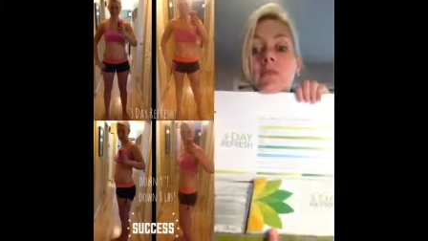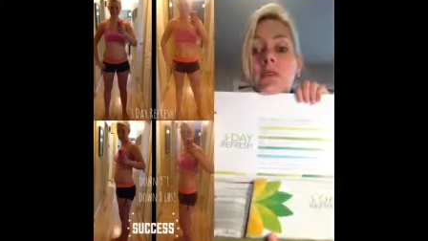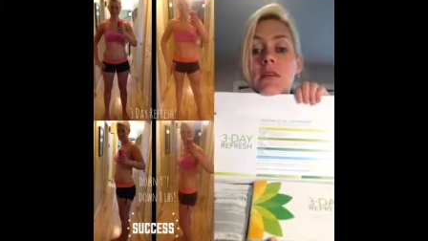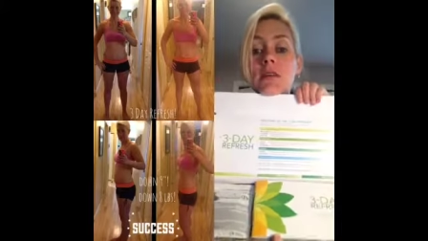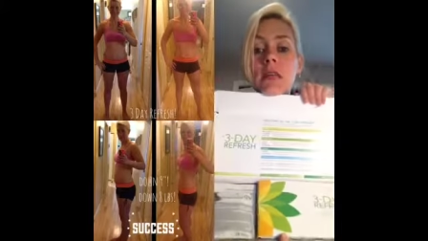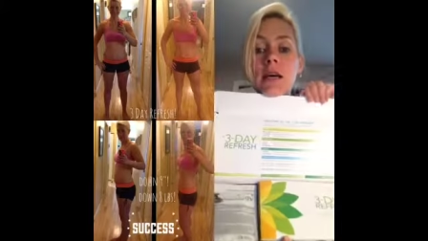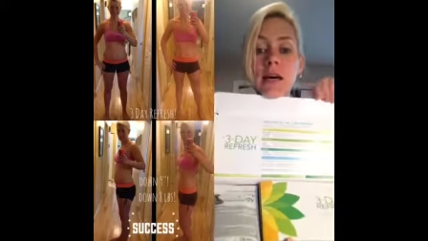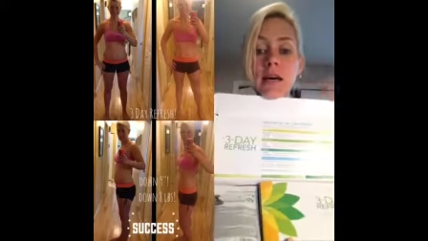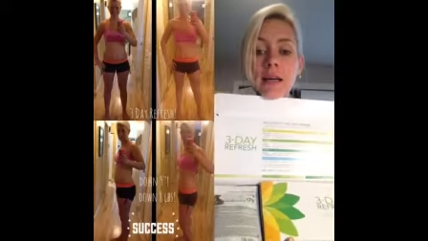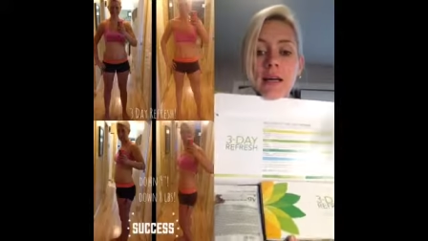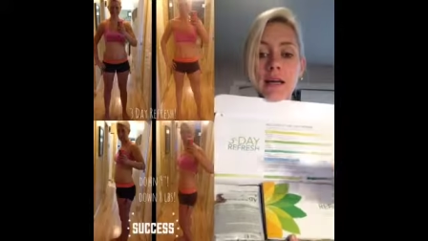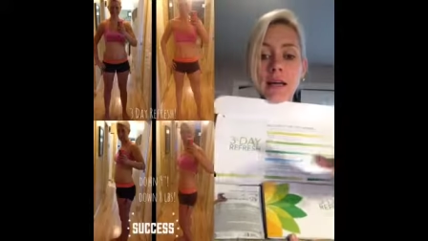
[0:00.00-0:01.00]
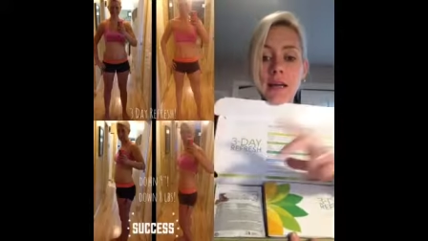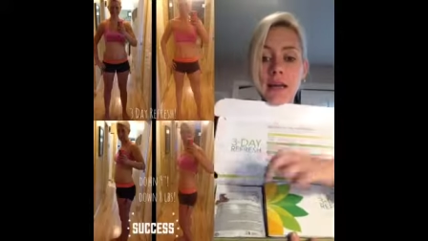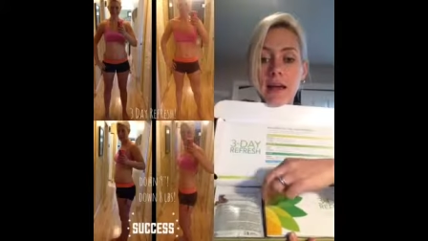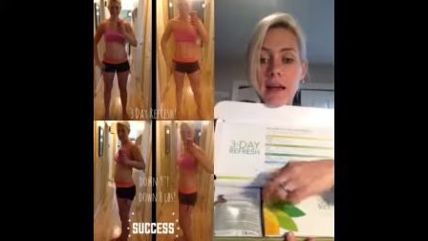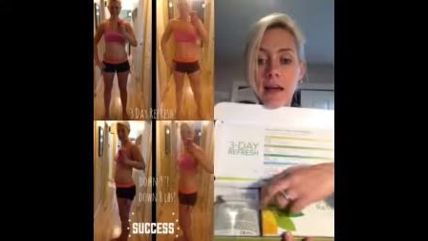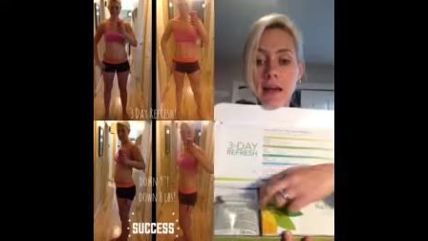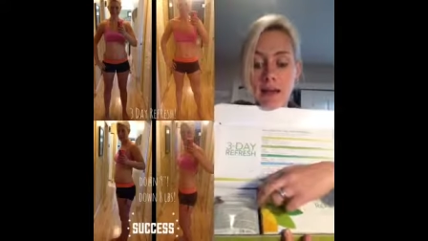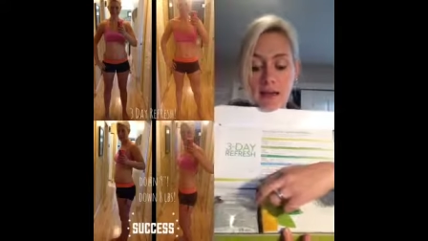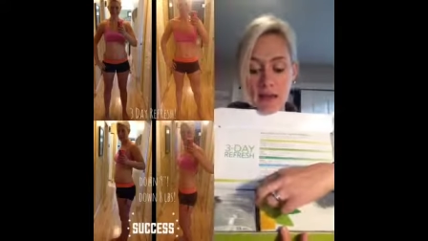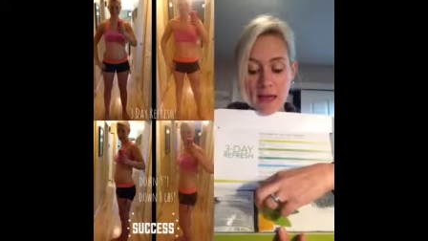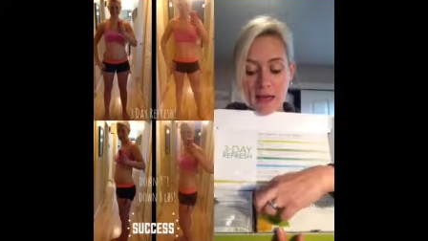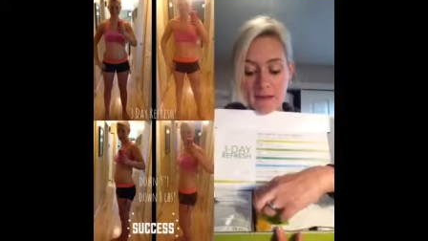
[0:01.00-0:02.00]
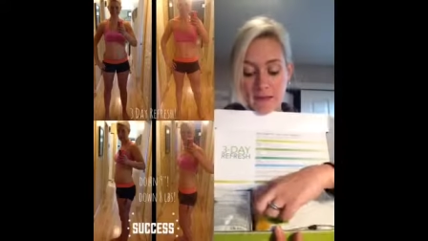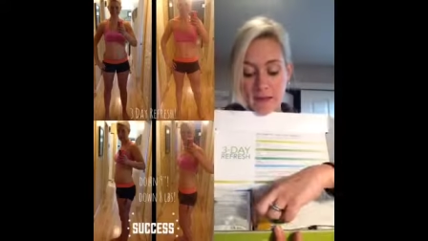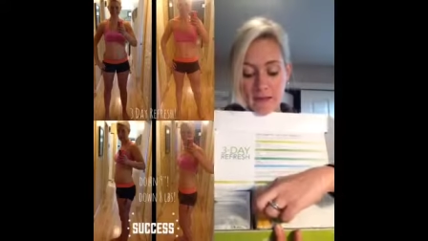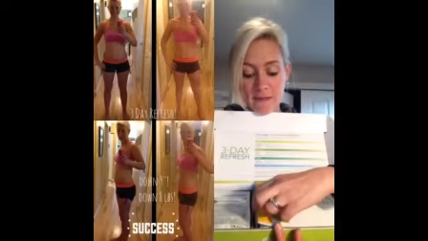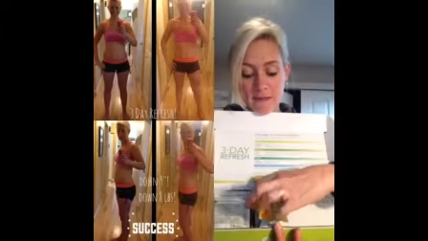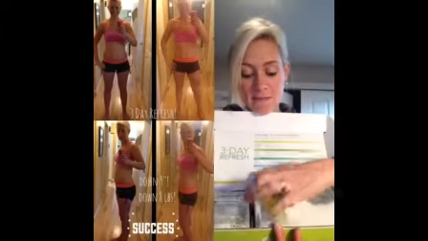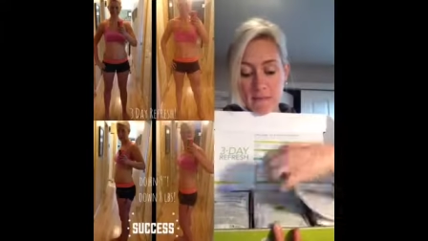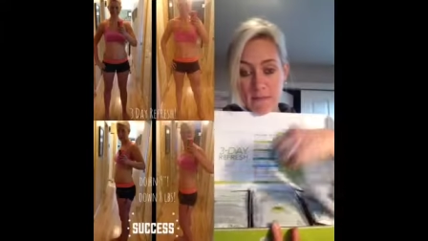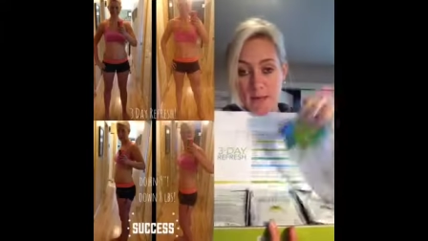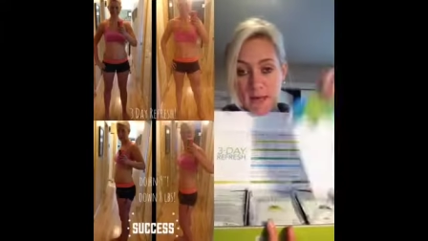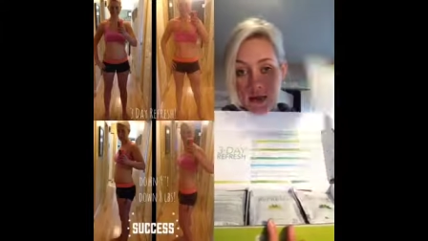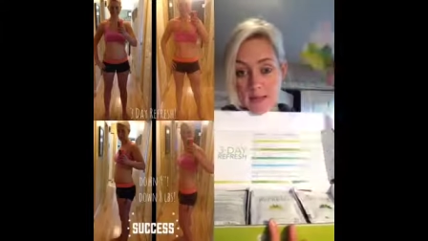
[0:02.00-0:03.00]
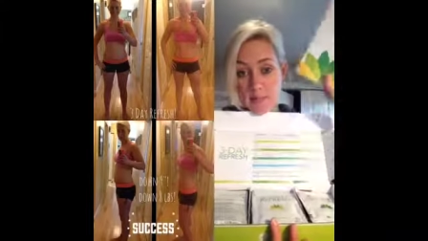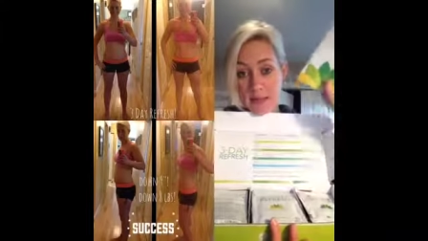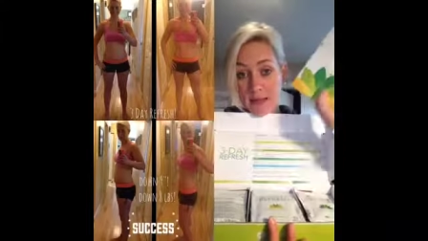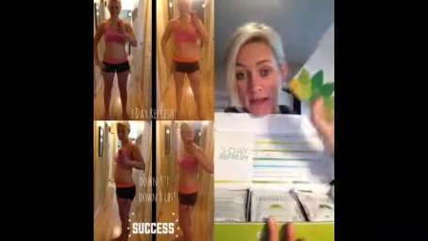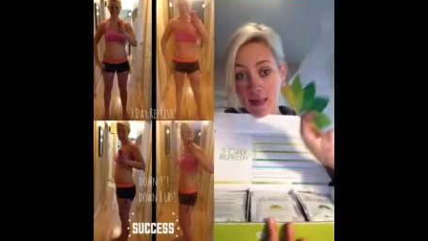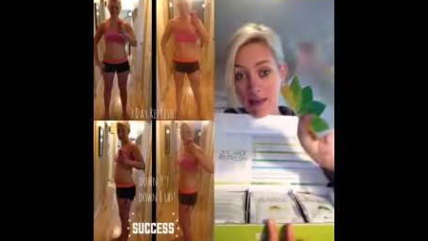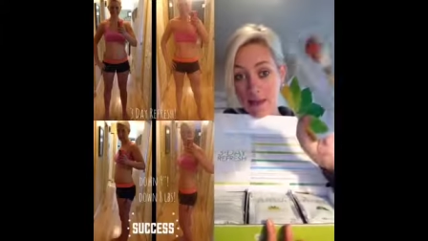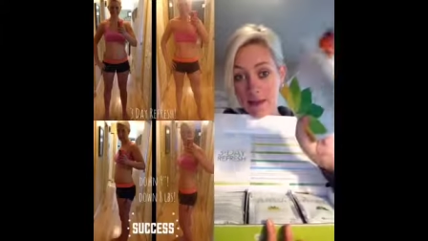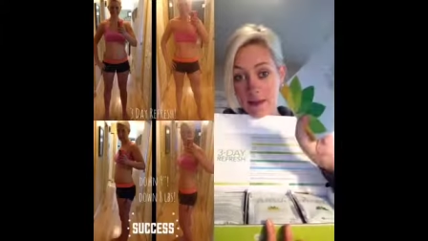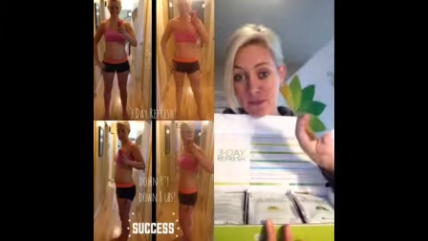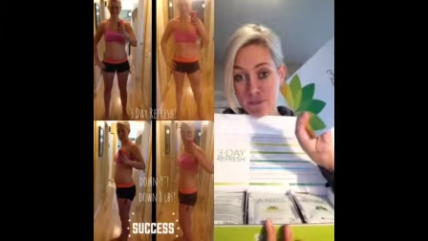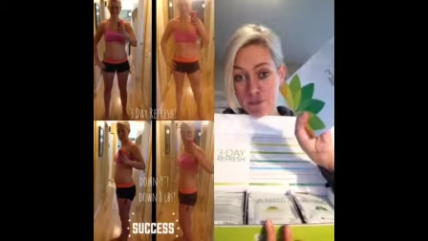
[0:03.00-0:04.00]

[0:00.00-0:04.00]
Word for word: Look at that. It has its meal plan,